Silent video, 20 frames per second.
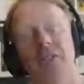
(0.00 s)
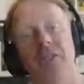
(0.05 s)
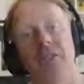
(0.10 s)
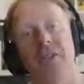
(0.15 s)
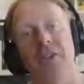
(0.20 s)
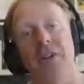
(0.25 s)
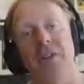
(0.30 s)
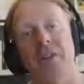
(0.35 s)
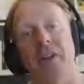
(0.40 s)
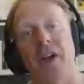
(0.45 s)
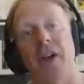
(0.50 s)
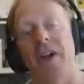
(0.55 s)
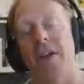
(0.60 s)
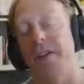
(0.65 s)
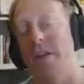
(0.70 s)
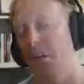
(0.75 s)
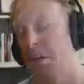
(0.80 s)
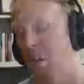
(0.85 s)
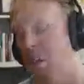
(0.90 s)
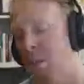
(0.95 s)
that were
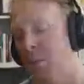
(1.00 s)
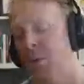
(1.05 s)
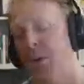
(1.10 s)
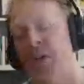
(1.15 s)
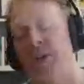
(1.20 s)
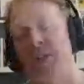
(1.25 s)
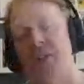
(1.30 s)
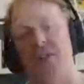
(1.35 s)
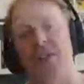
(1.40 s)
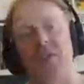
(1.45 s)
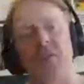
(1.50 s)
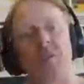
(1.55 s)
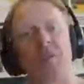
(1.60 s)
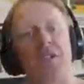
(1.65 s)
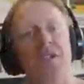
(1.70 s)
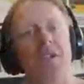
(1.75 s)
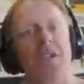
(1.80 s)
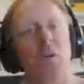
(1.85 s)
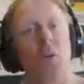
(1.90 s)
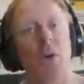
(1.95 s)
embracing some seed oils and
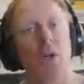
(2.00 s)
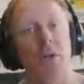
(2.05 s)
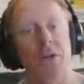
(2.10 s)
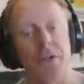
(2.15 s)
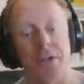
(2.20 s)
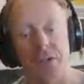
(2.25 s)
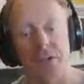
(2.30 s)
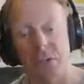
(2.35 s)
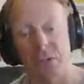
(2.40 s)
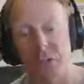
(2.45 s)
some sugar.